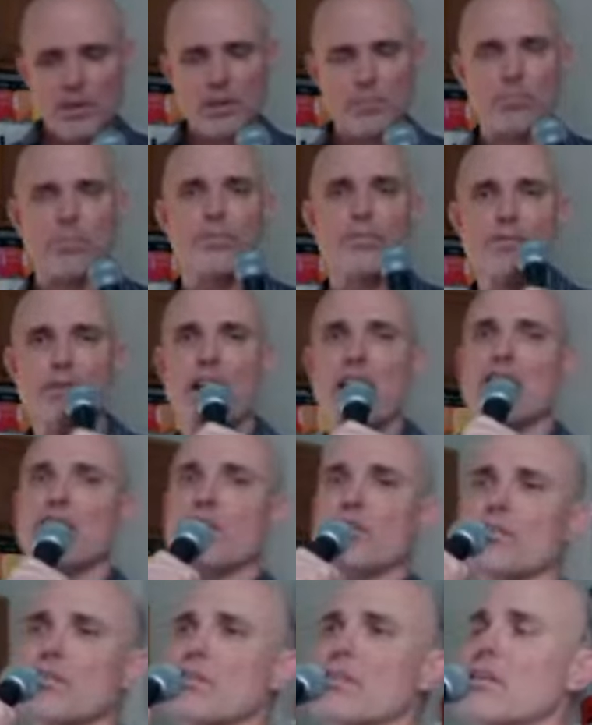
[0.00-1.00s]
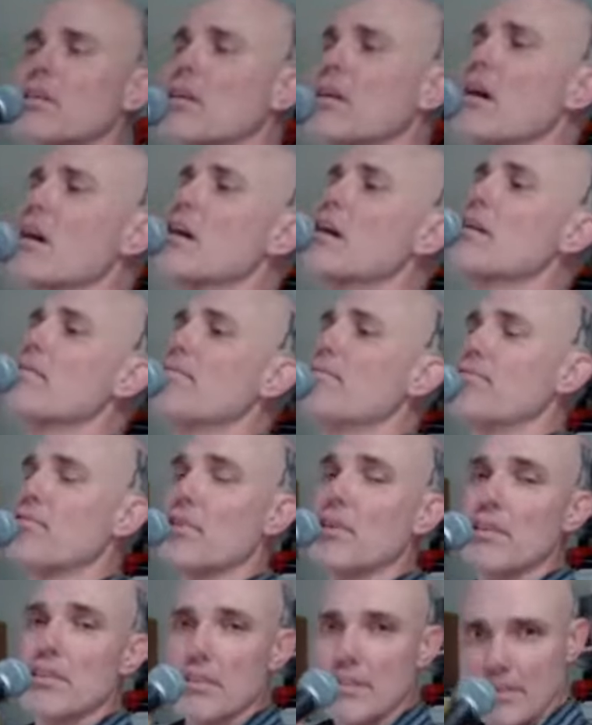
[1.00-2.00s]
at a professional
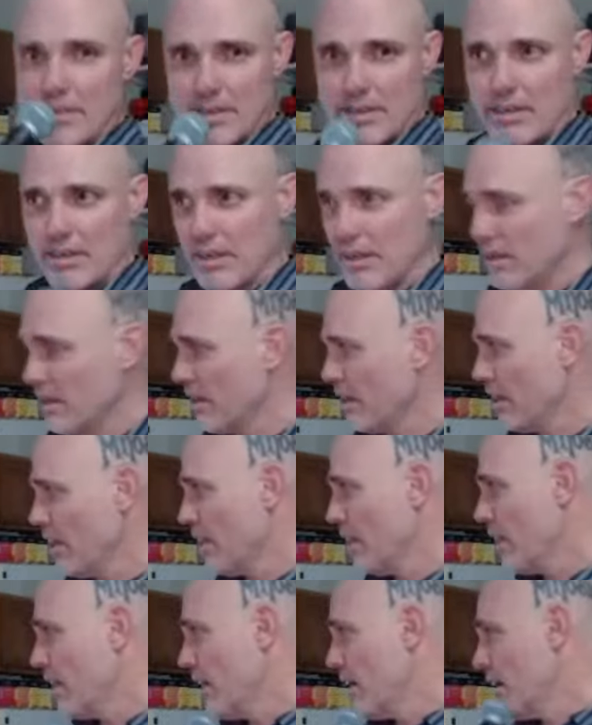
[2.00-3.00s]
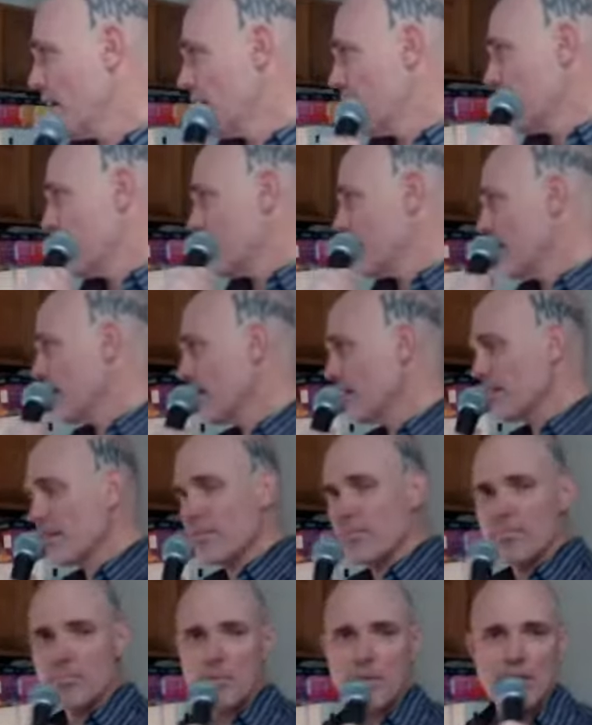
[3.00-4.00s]
conference in the
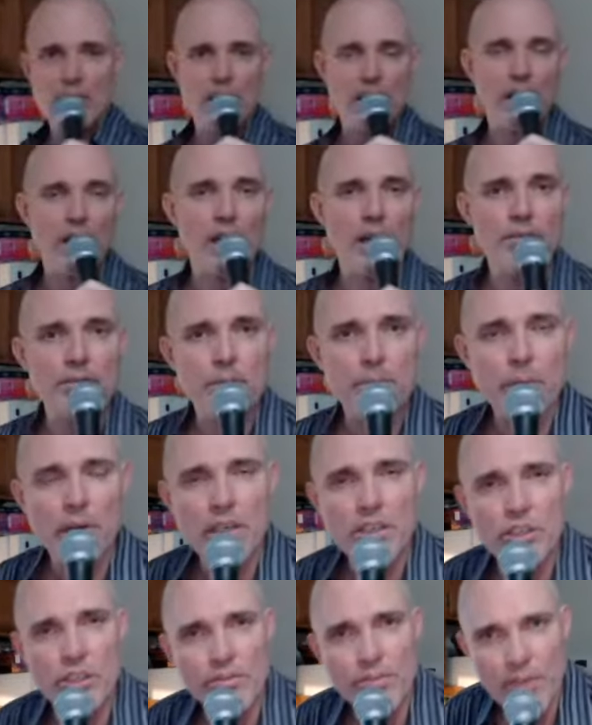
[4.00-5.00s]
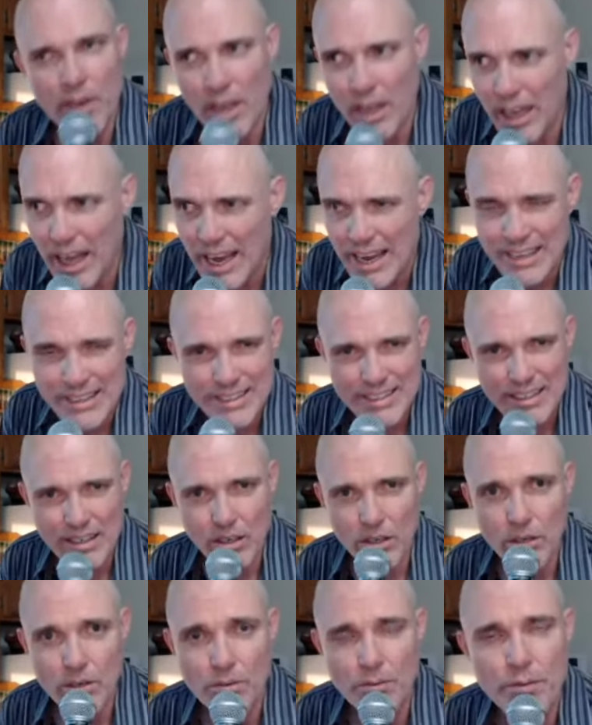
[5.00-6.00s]
middle of a bunch of
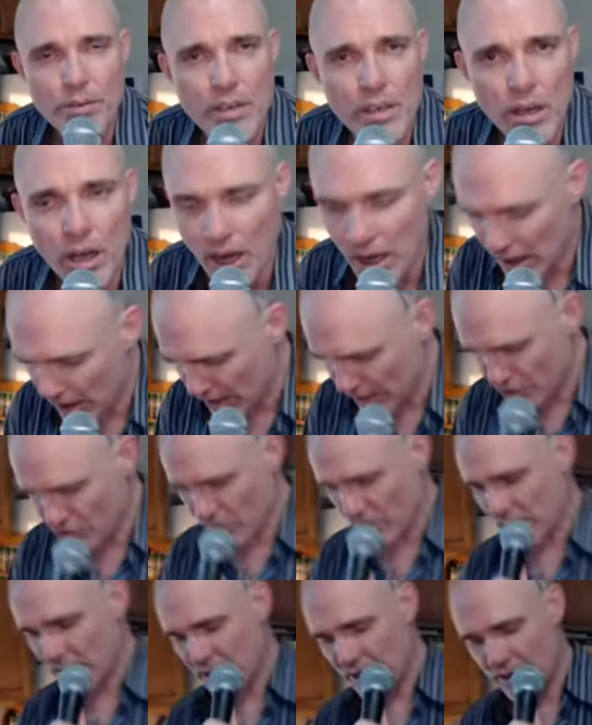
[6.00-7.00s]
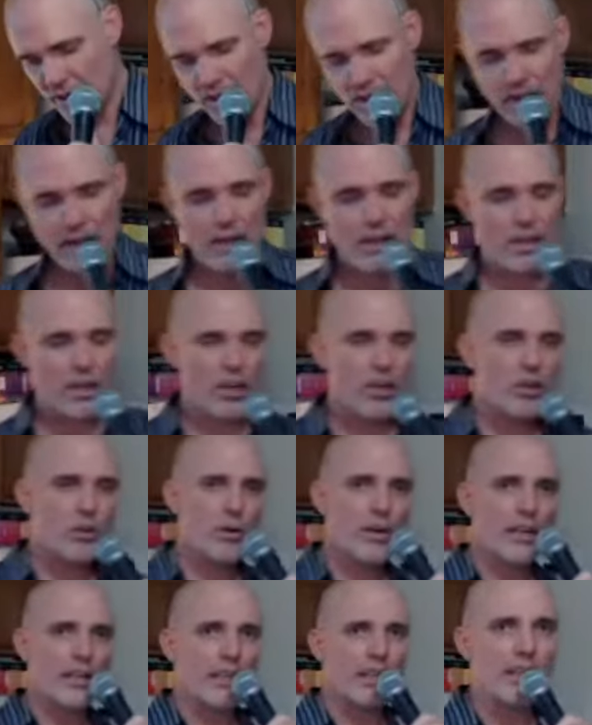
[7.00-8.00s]
classical philologists who
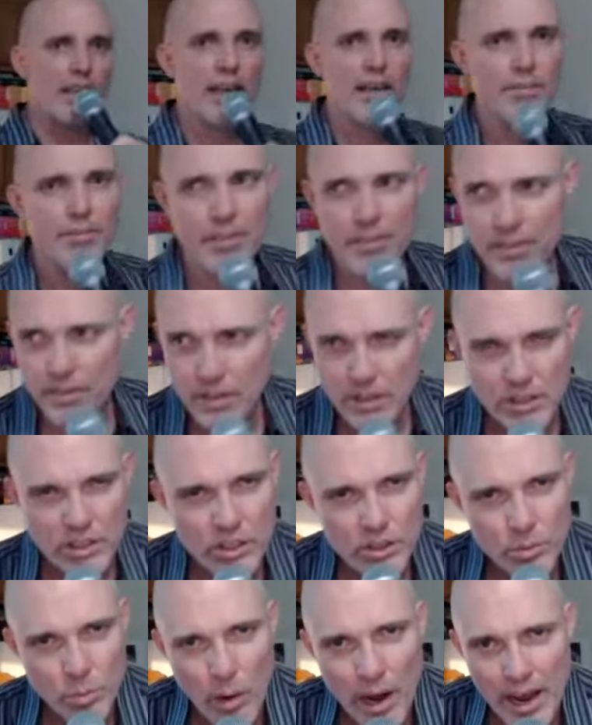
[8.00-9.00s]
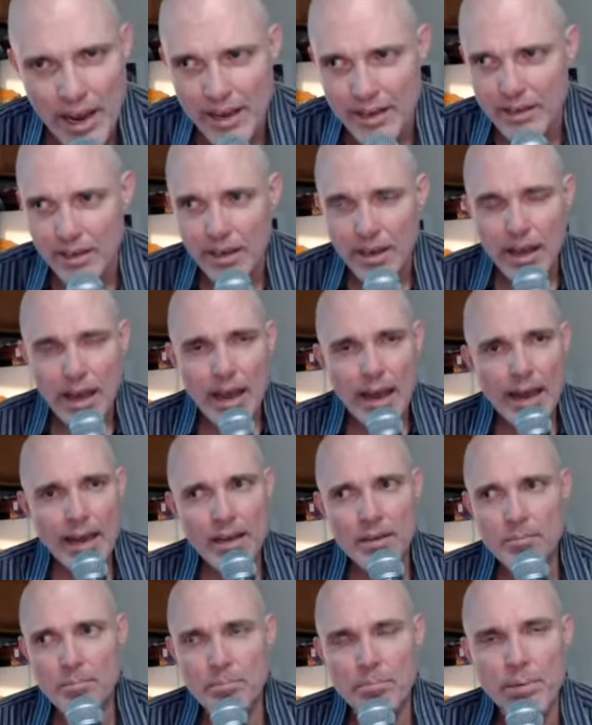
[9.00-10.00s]
had given the sweat
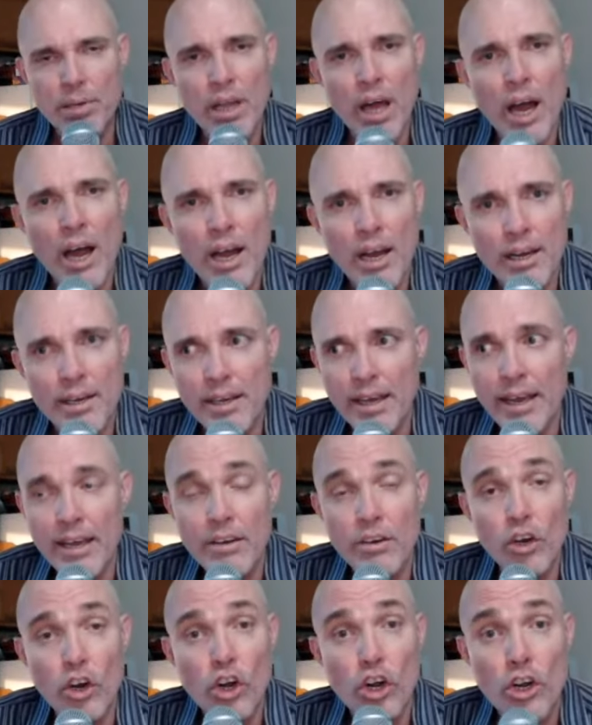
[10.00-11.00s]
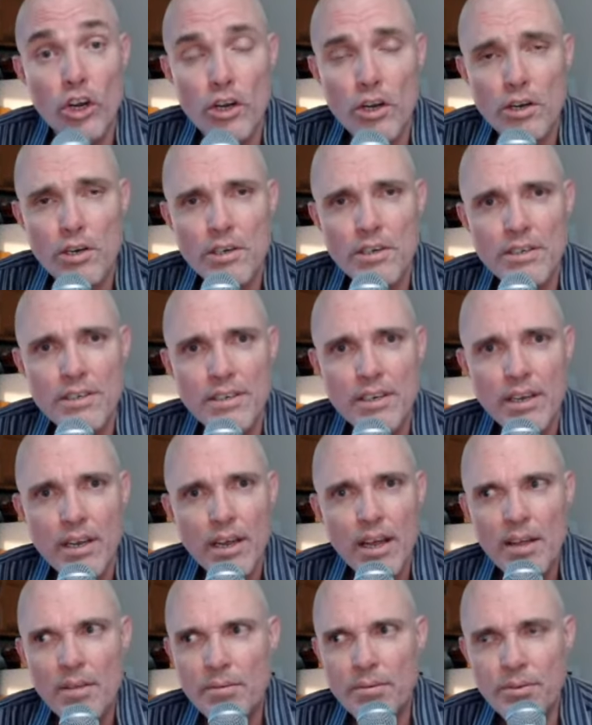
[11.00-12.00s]
and blood and earned
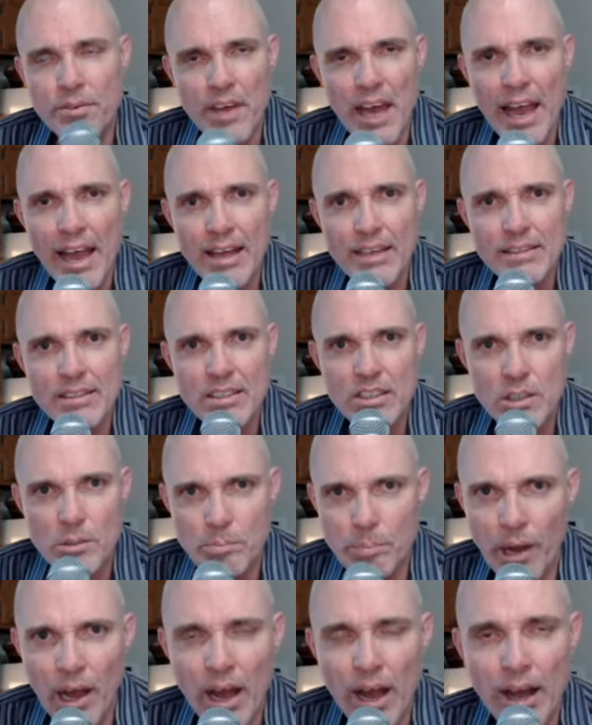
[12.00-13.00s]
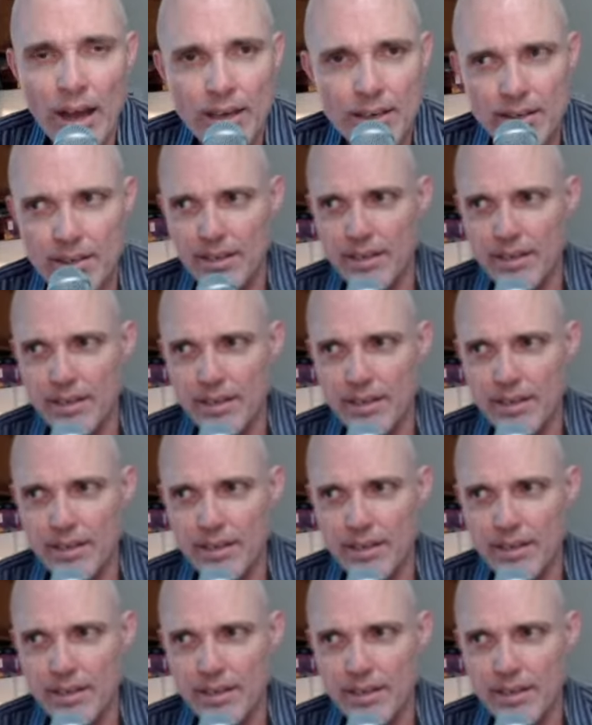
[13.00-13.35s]
that spot,